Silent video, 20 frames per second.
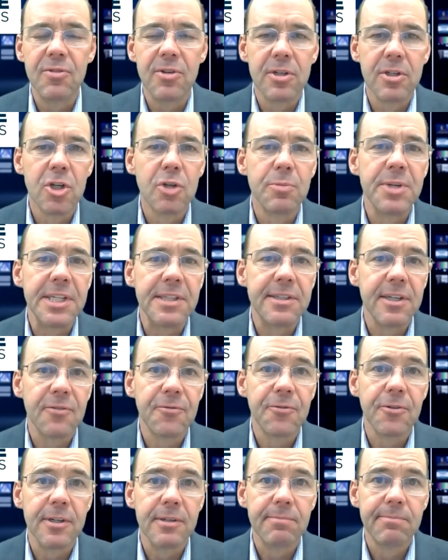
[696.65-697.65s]
They're a little bit
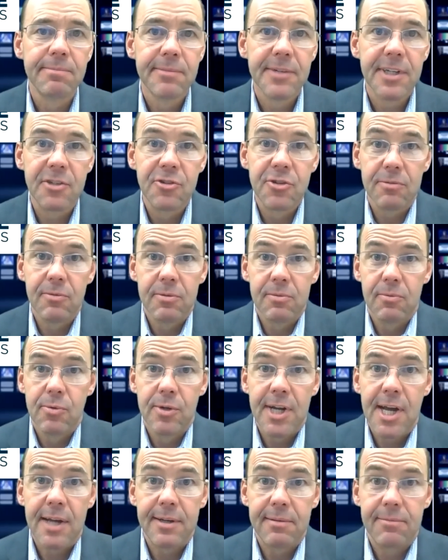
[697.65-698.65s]
different because we're
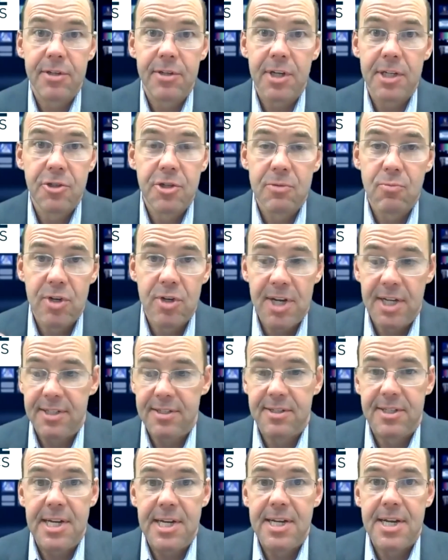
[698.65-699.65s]
not touching, we're not
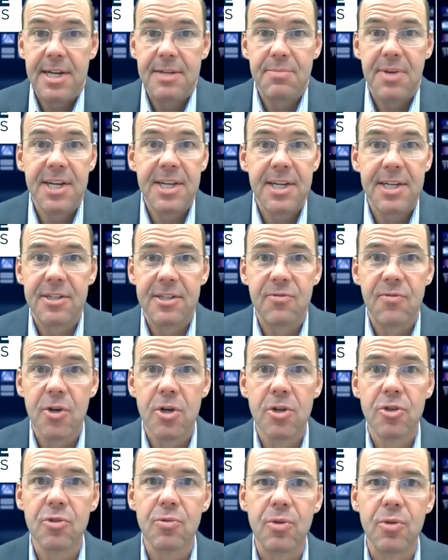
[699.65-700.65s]
seeing anybody. It's
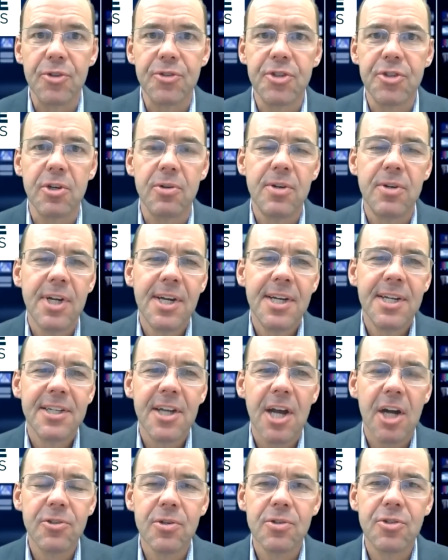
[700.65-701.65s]
virtual. So
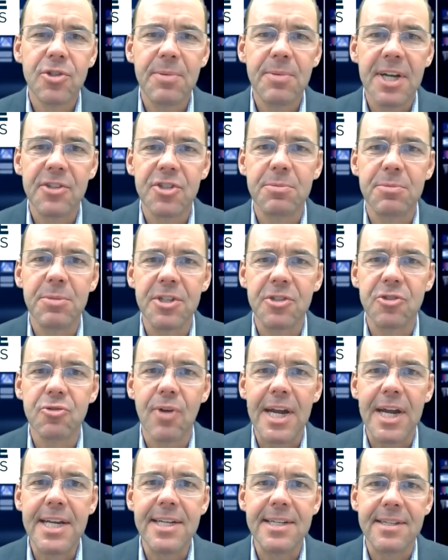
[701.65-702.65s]
talk to us about some of the
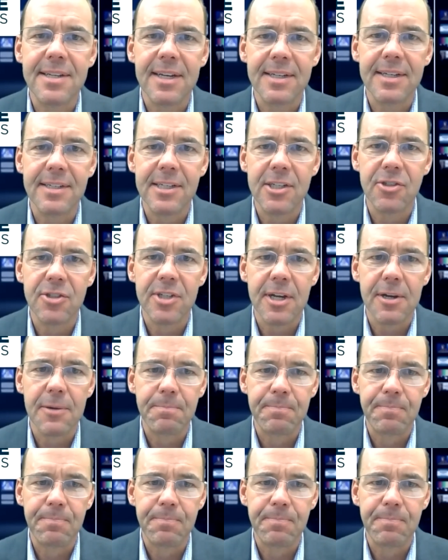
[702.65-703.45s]
training techniques now.